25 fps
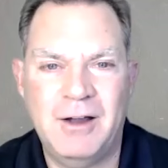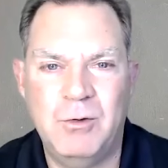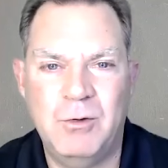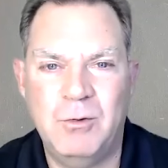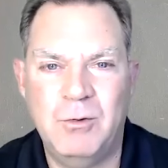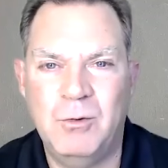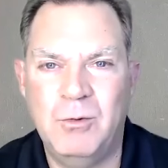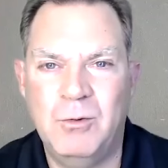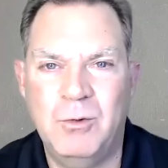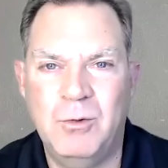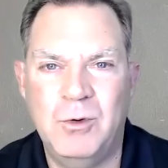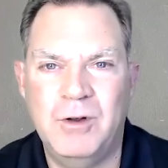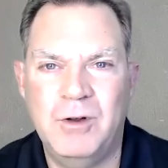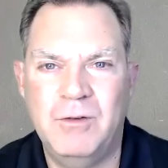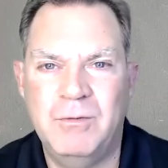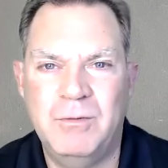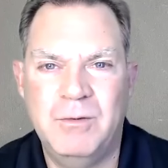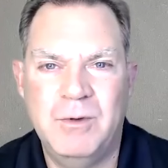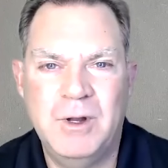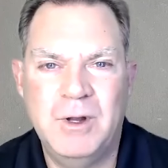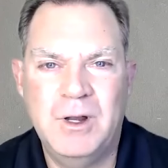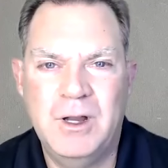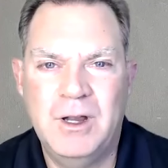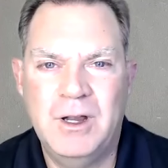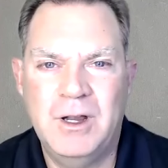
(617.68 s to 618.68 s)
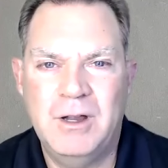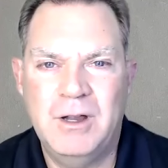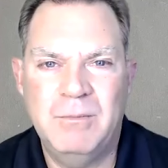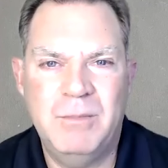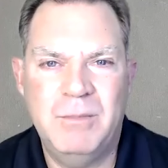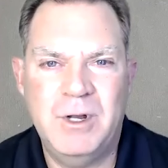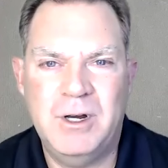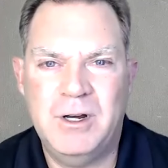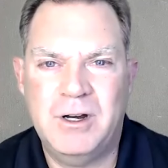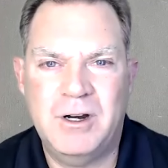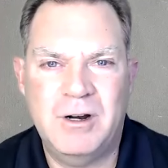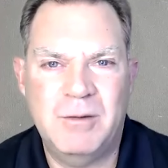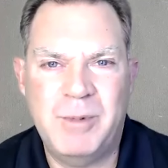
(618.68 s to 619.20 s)
I w- would have
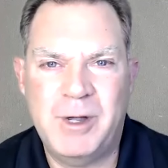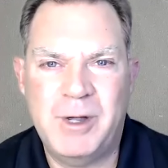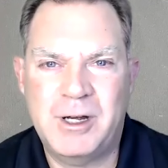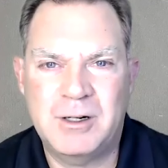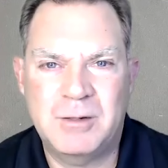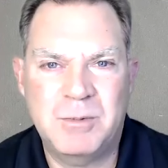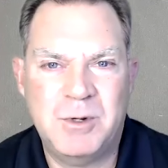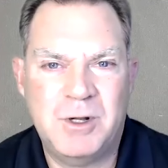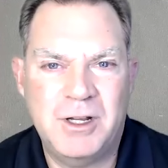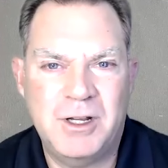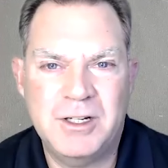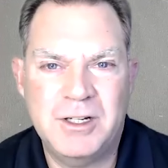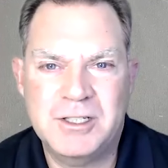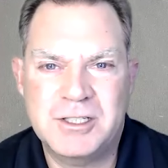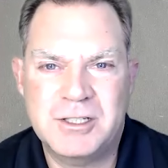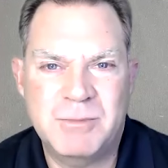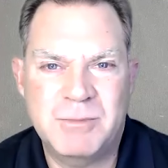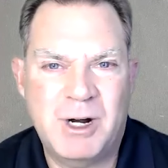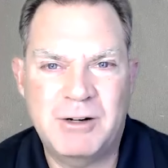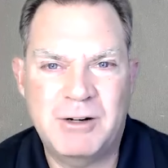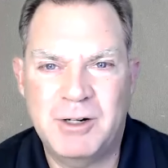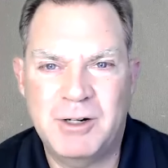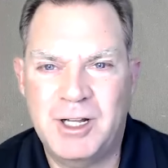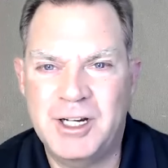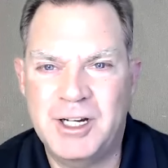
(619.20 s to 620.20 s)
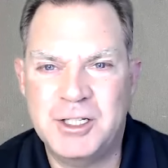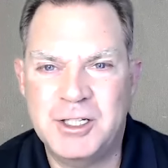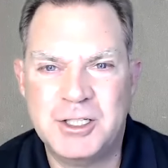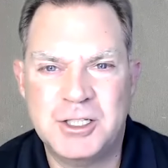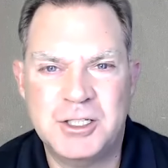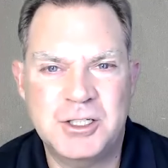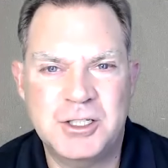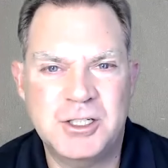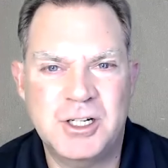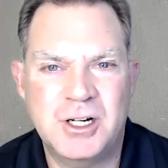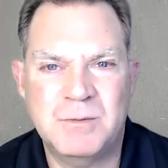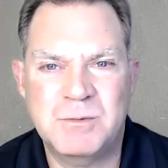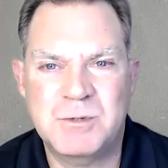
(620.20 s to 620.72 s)
been in a better place in my
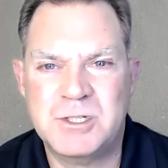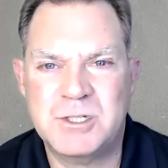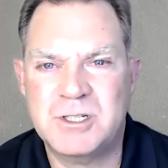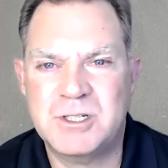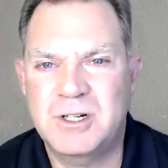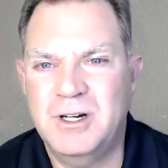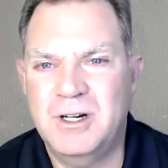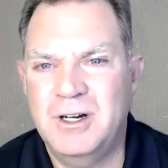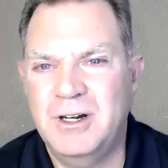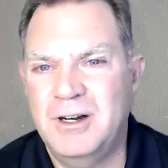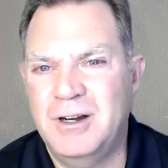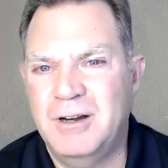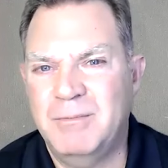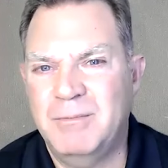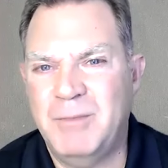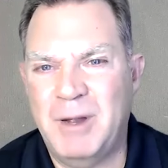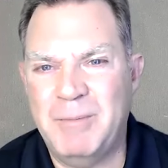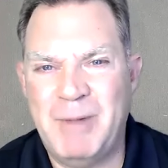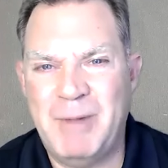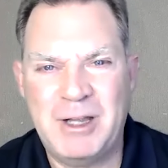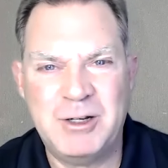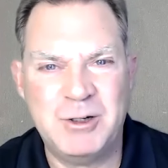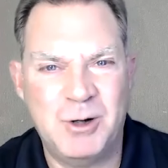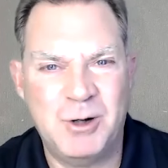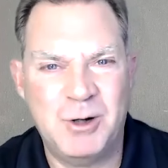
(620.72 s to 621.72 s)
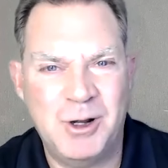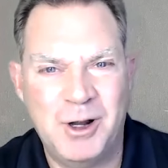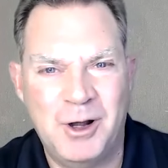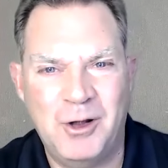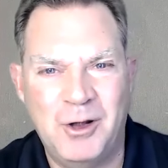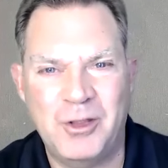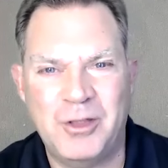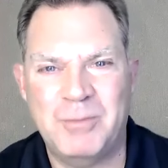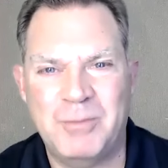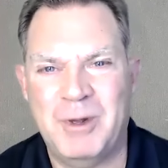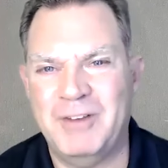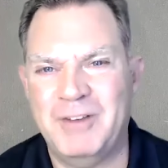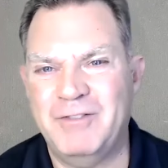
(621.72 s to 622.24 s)
relationships, my mental
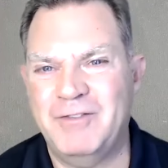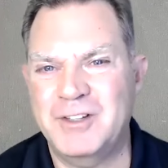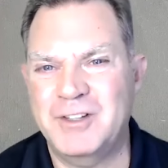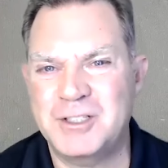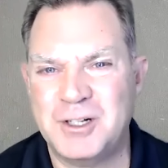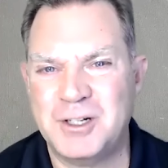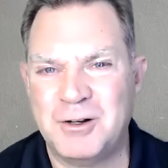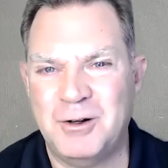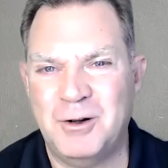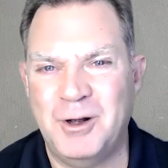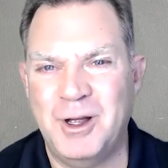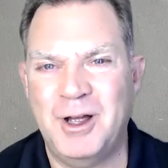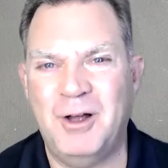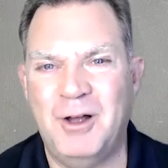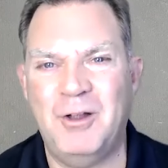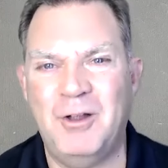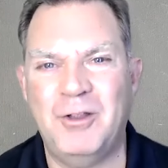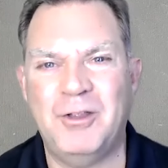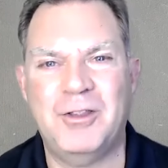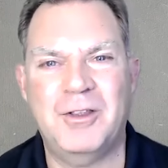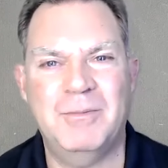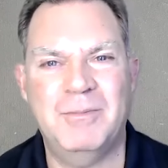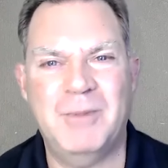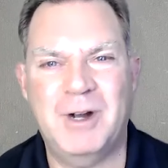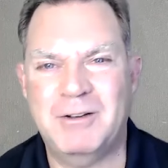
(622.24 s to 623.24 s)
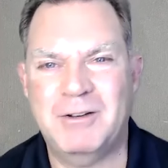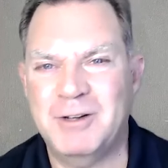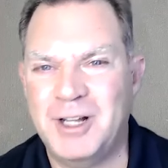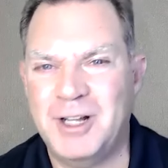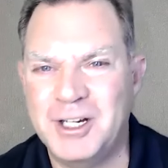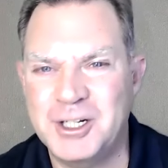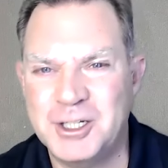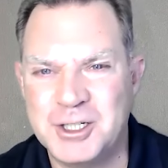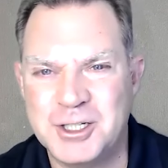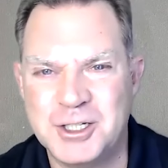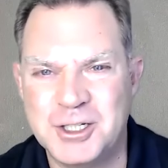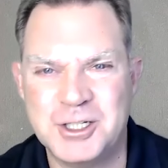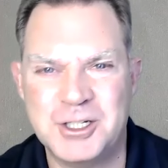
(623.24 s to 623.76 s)
health, my physical health, my
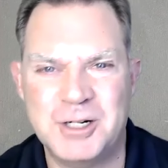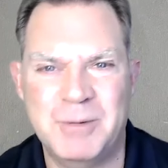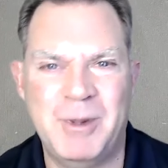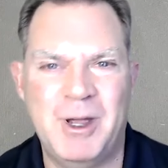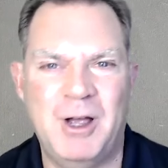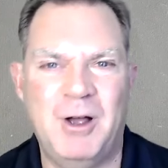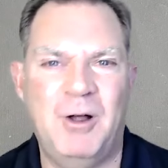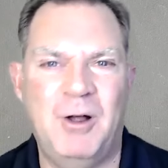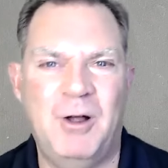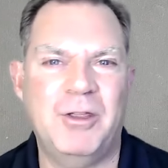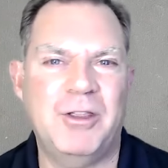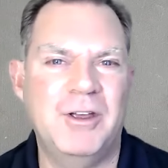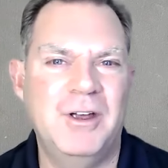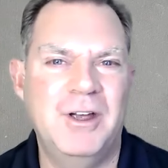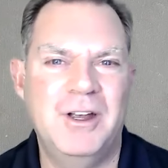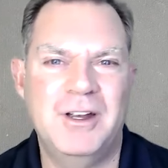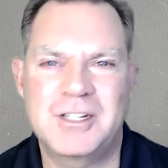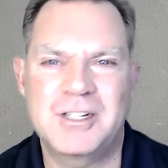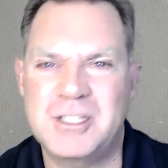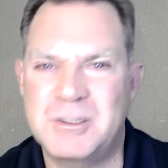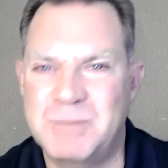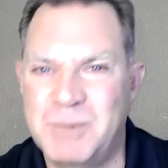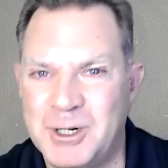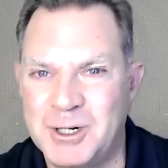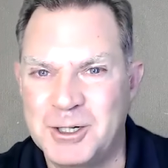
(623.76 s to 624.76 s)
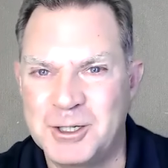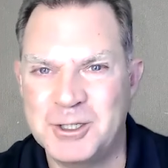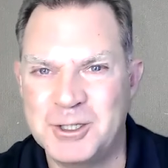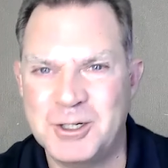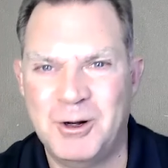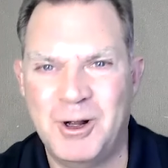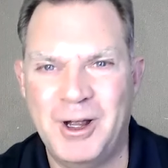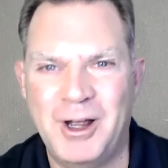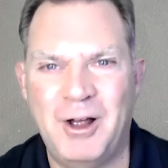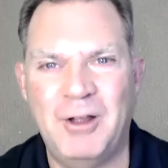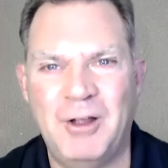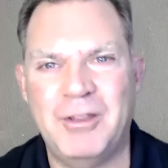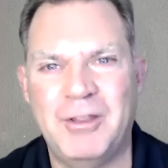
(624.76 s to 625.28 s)
relationship health,
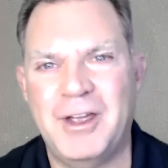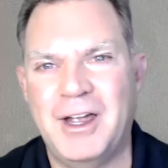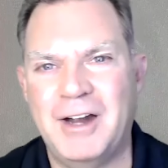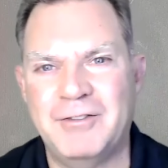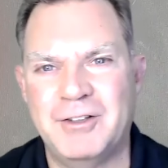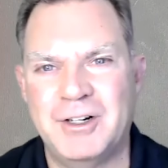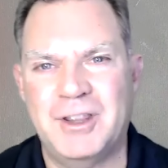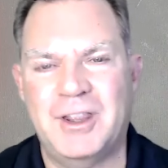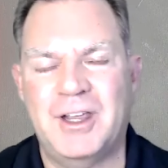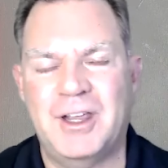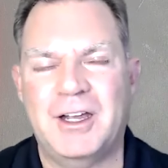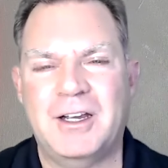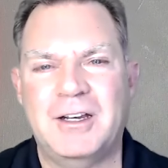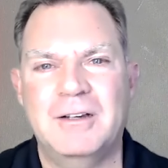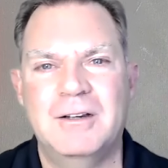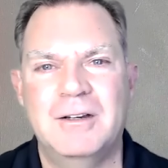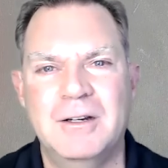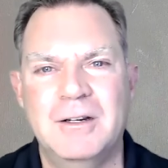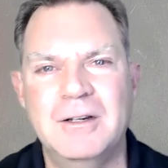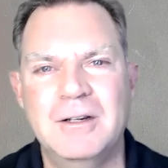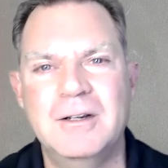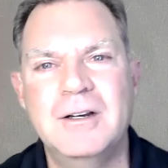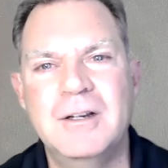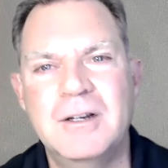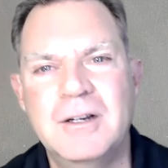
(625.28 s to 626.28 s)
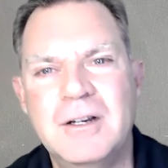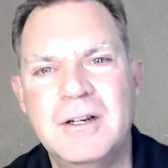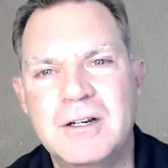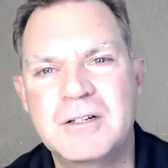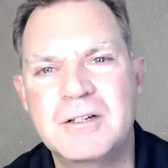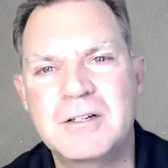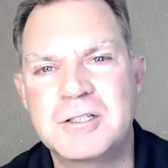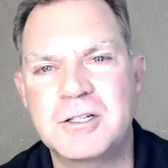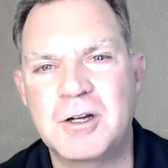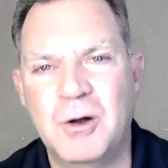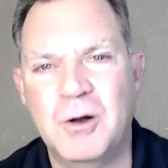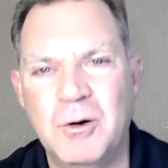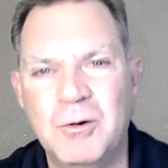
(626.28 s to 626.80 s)
spiritual health, everything.
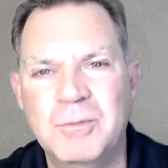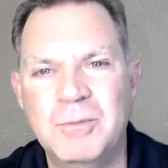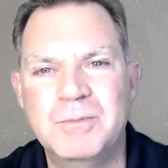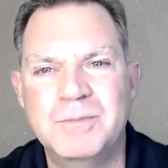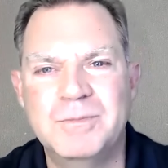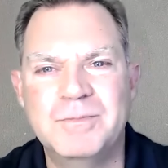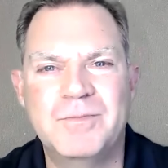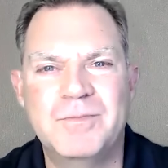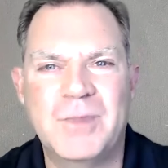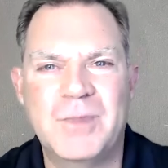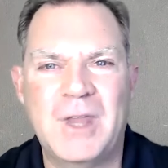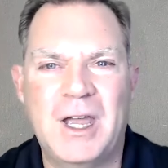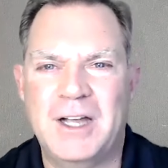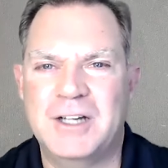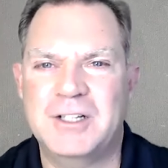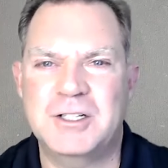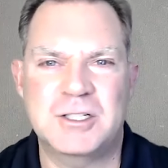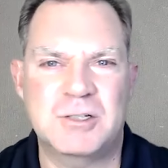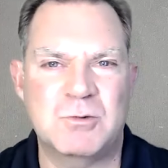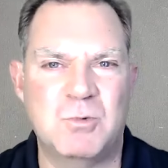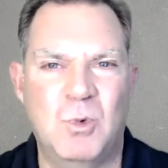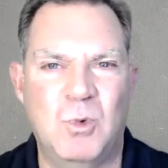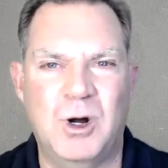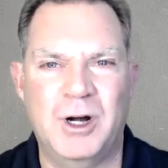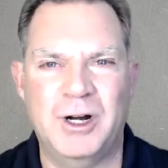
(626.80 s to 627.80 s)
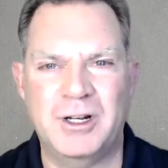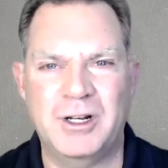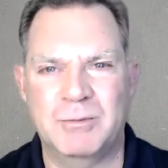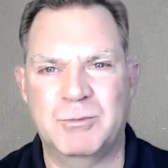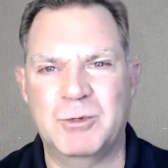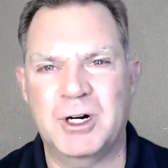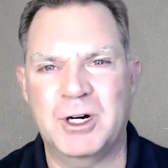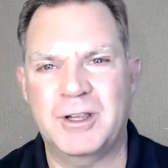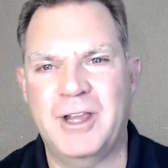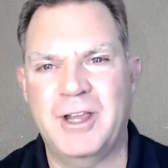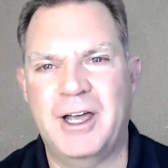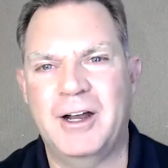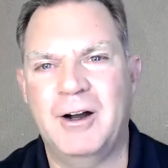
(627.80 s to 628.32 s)
So I just wanted to
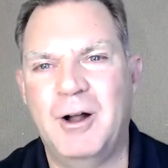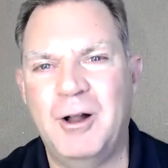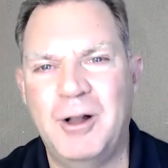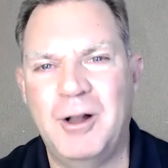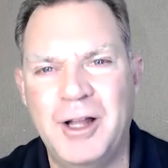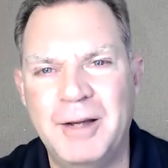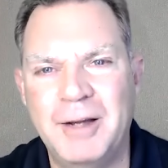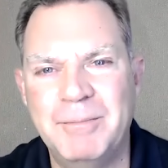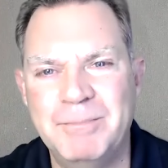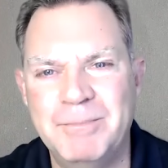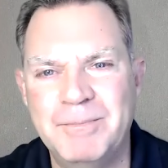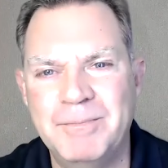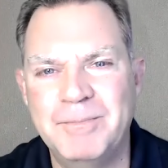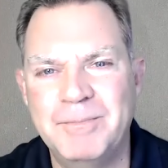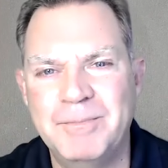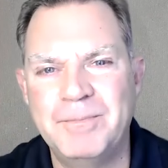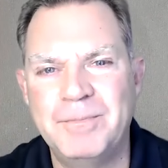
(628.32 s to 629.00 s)
bring that all up.